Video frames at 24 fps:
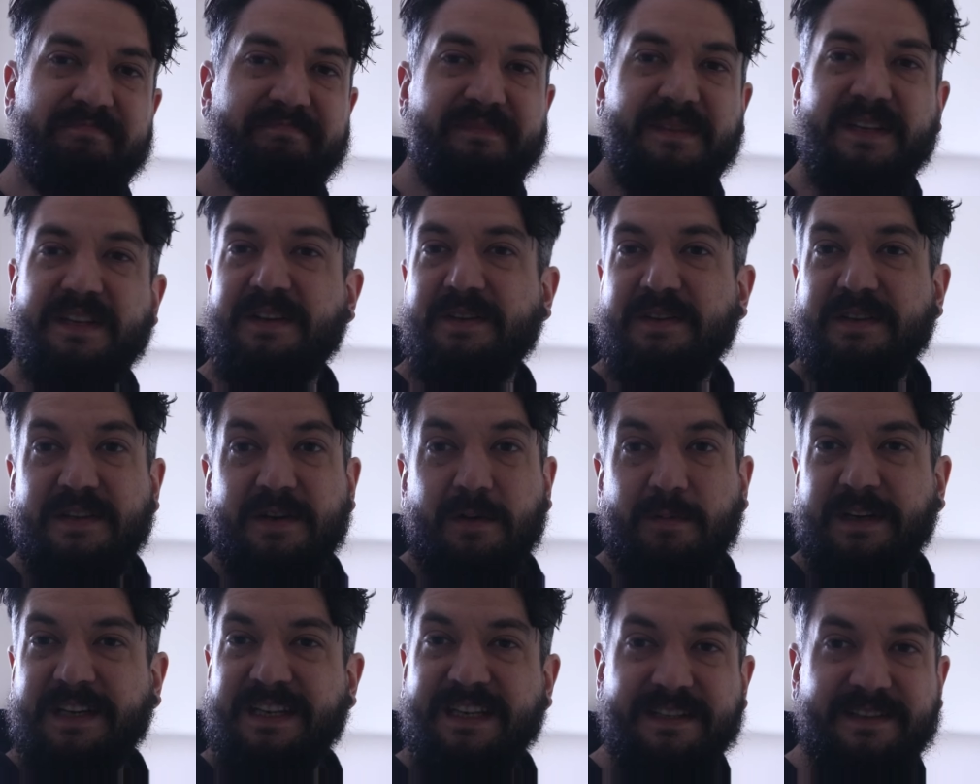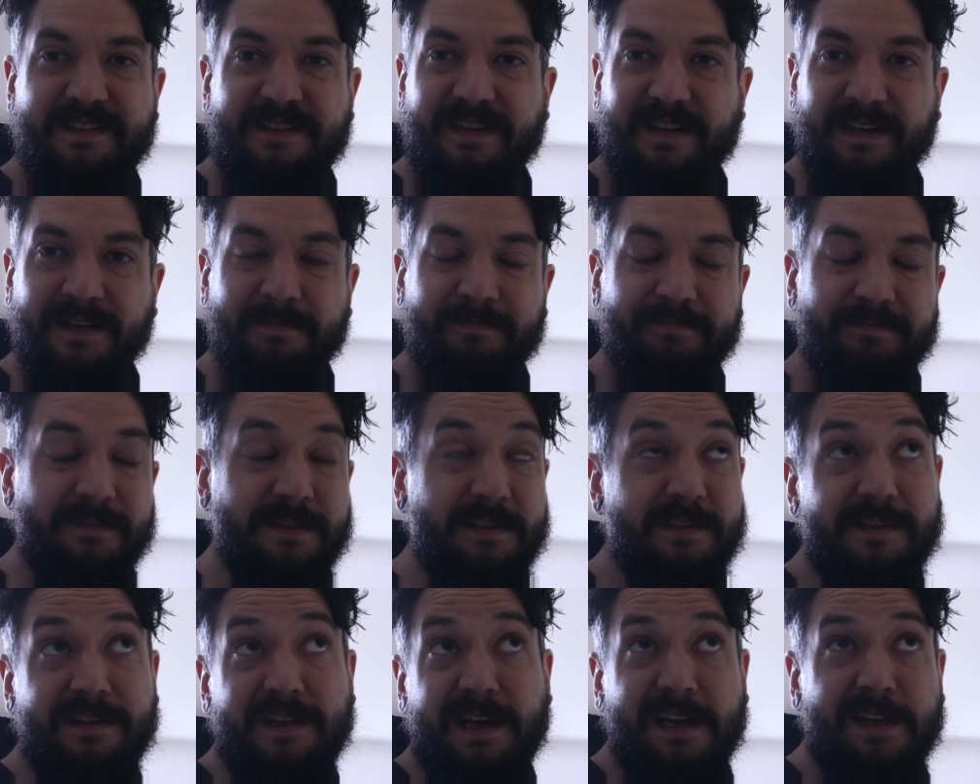you don't want to eat today.
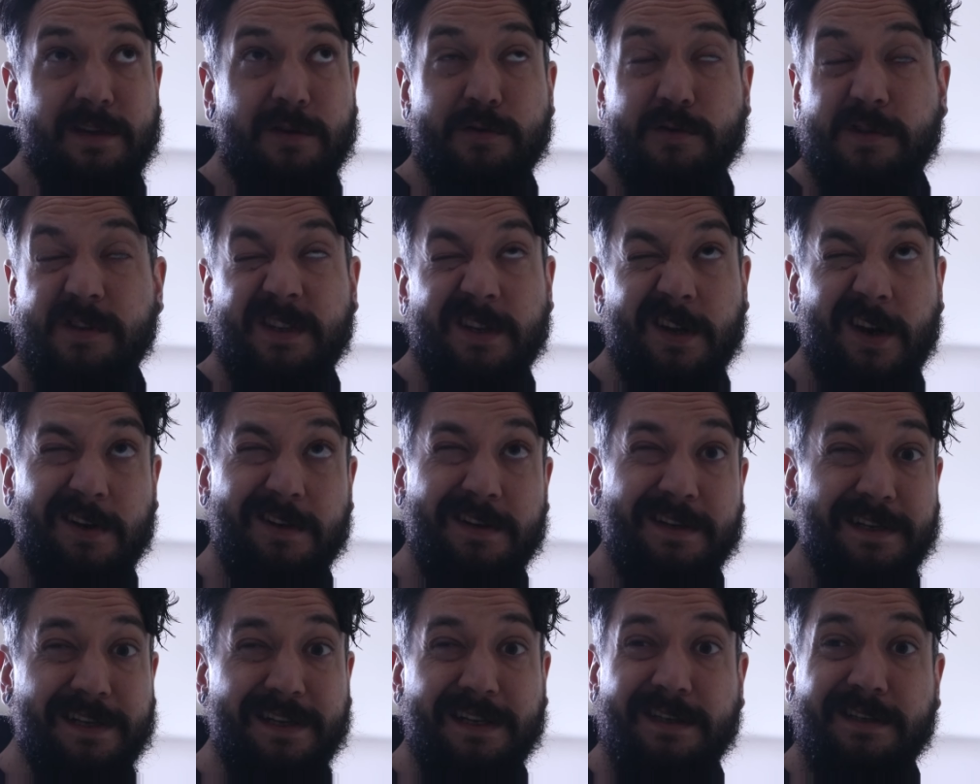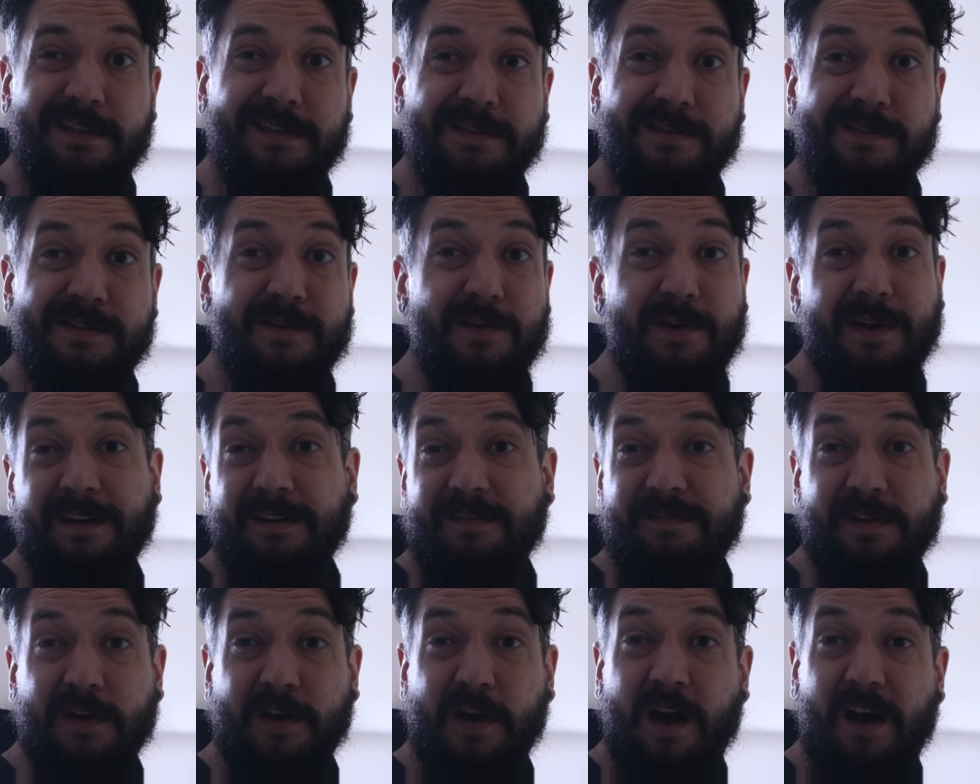Today you're just not going to eat because you kind
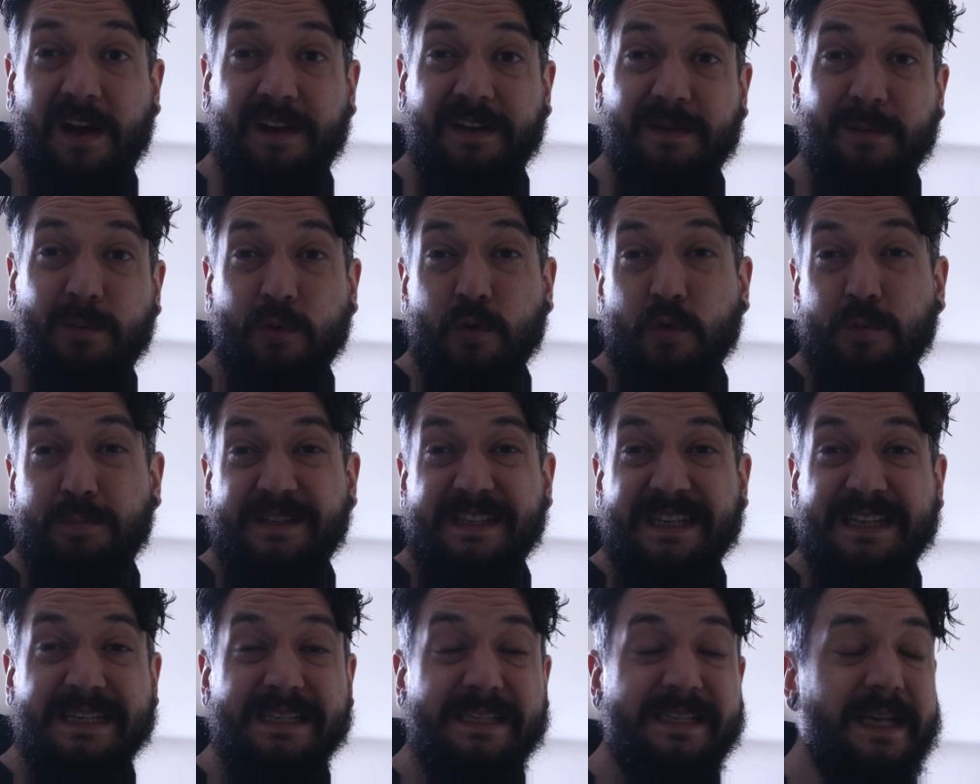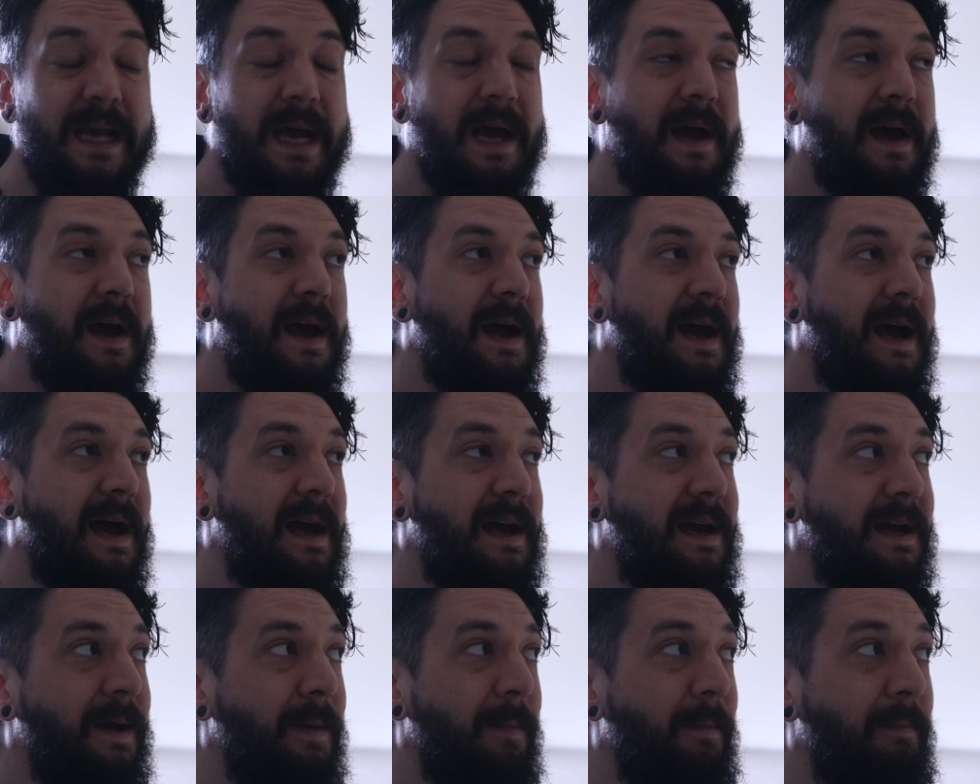of forgot. Oopsies.
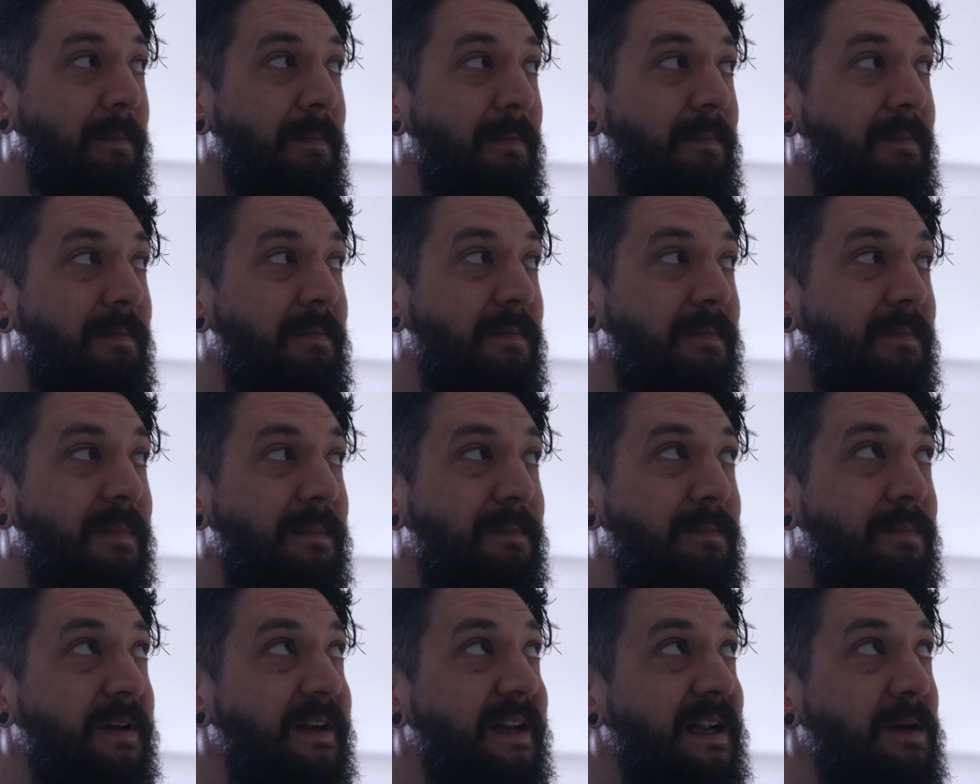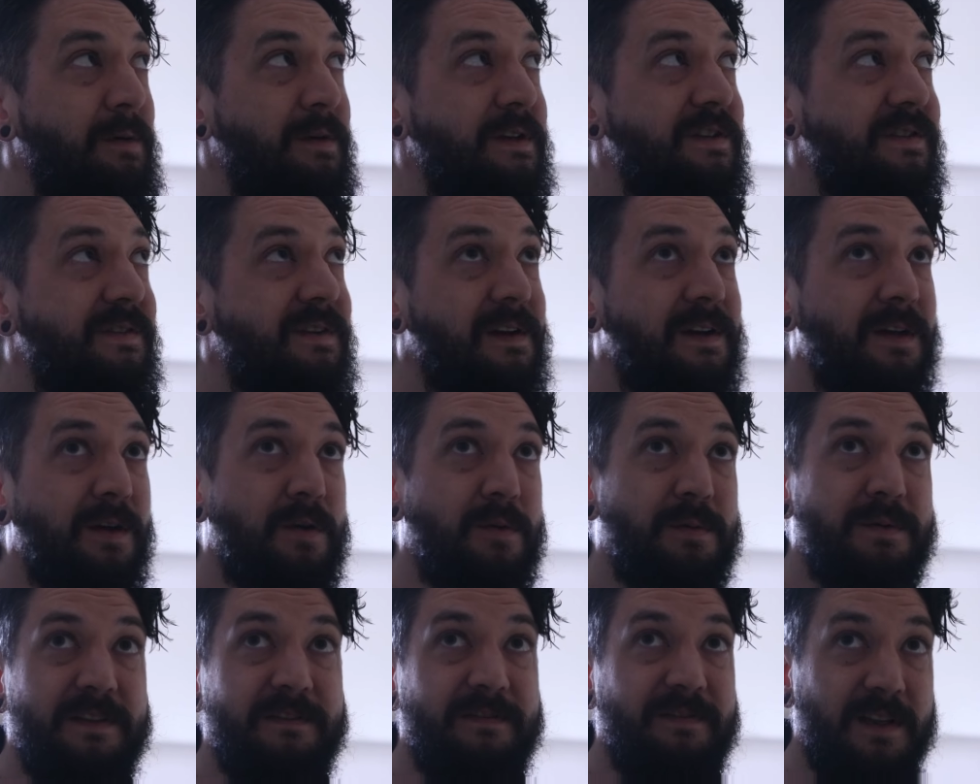But now I just kind of go
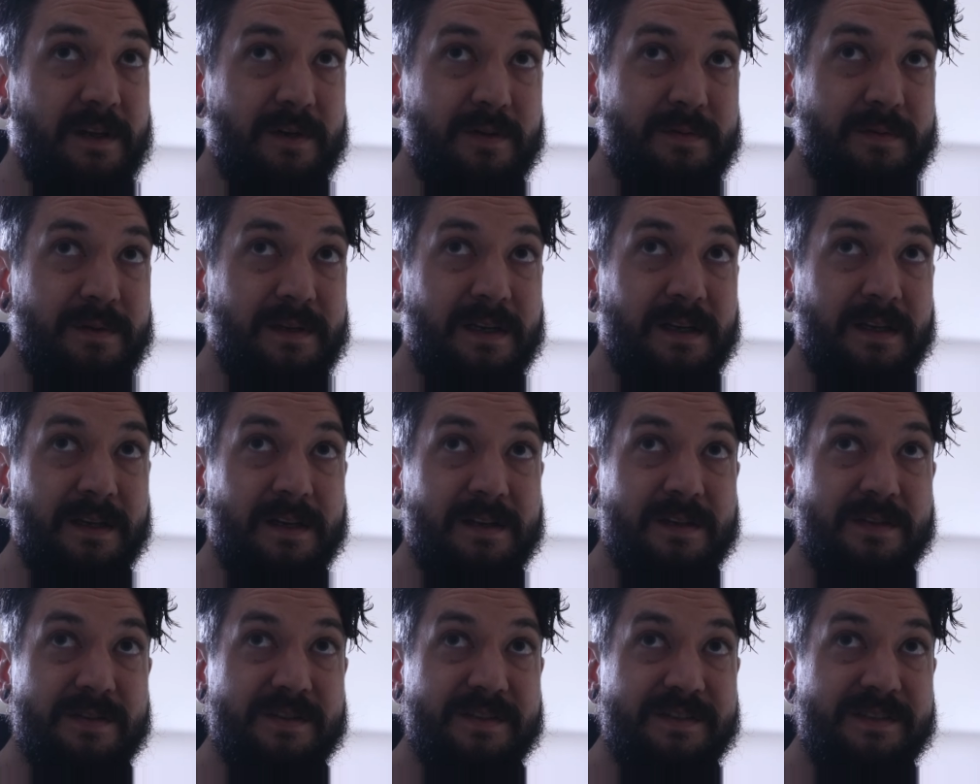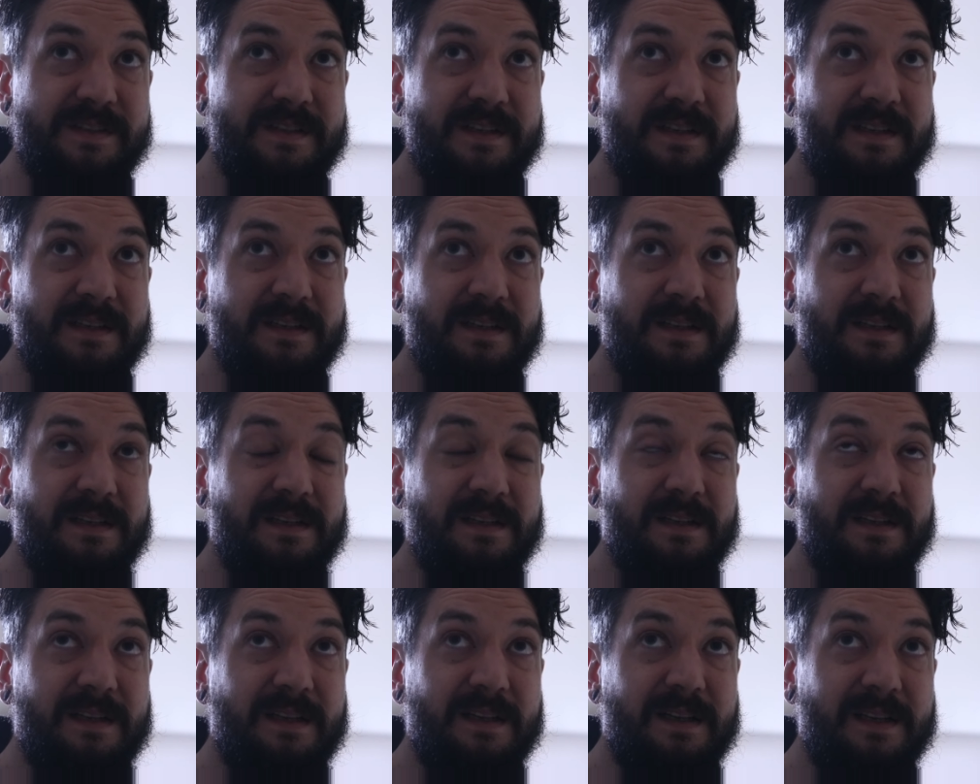with the flow and I kind of just
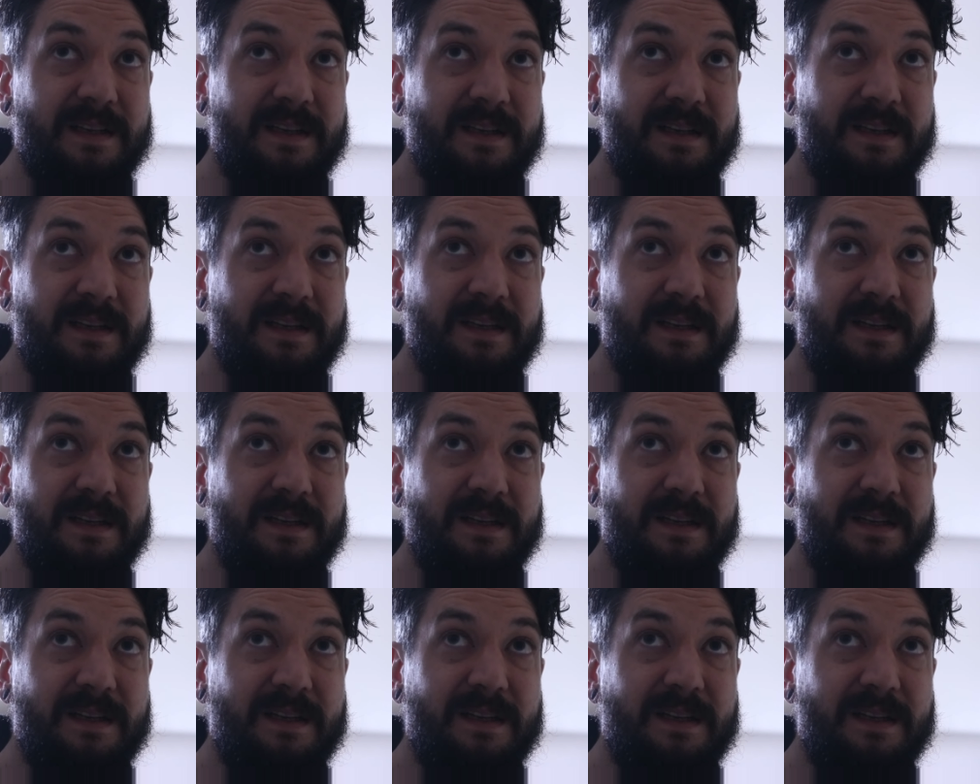like